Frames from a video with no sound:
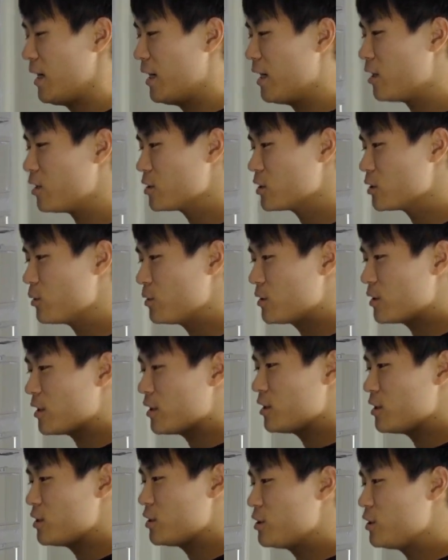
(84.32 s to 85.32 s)
And also
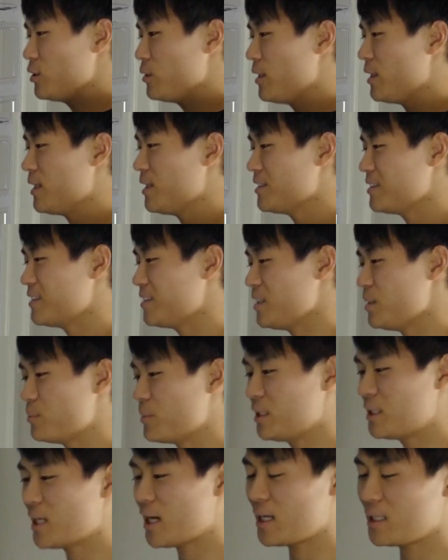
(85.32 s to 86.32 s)
another shoe is the
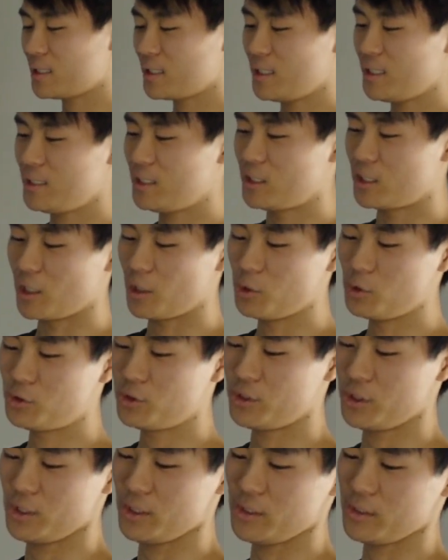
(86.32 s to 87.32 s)
Mentality
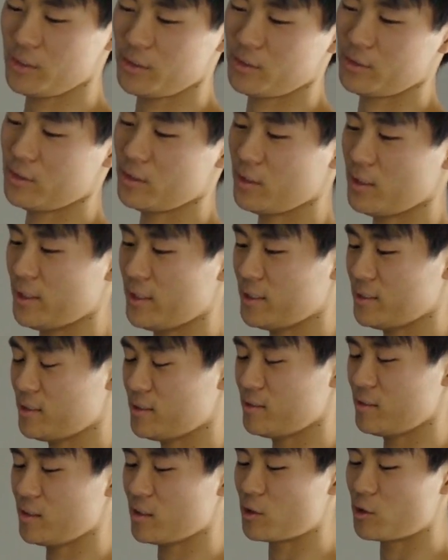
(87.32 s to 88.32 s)
Doses. And this
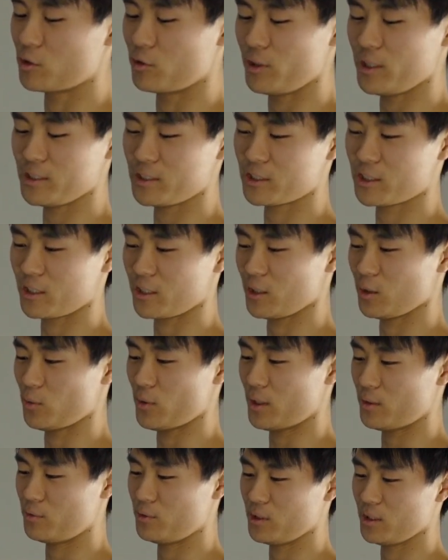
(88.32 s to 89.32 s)
is the Grinch
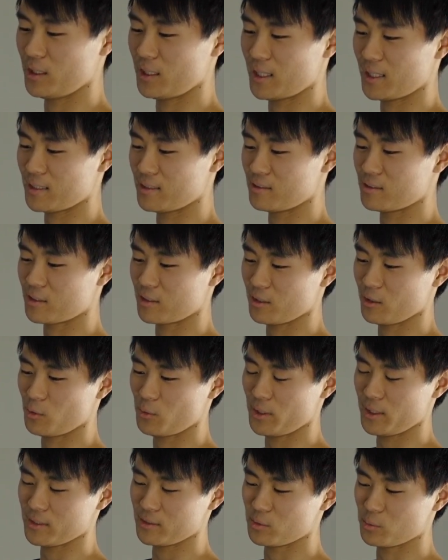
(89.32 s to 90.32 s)
colorway. I really like this
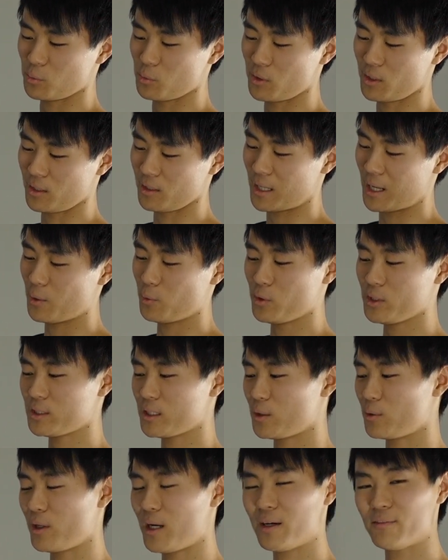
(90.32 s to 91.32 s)
colorway as well. I wish
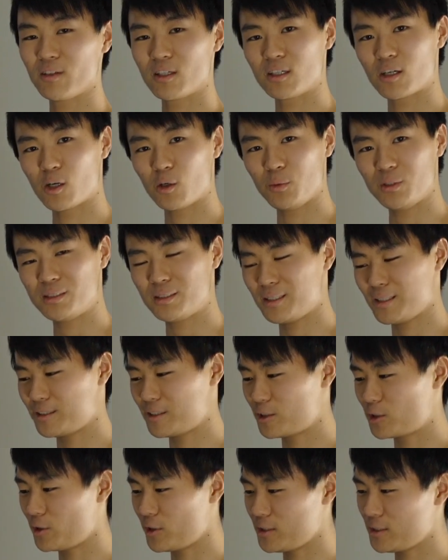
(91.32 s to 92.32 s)
I would have the Kobe
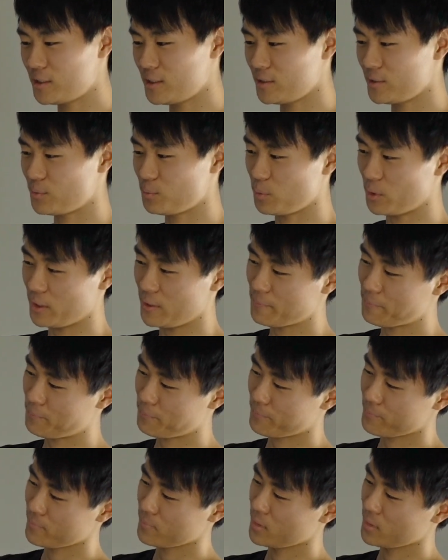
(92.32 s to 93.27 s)
six Grinches, but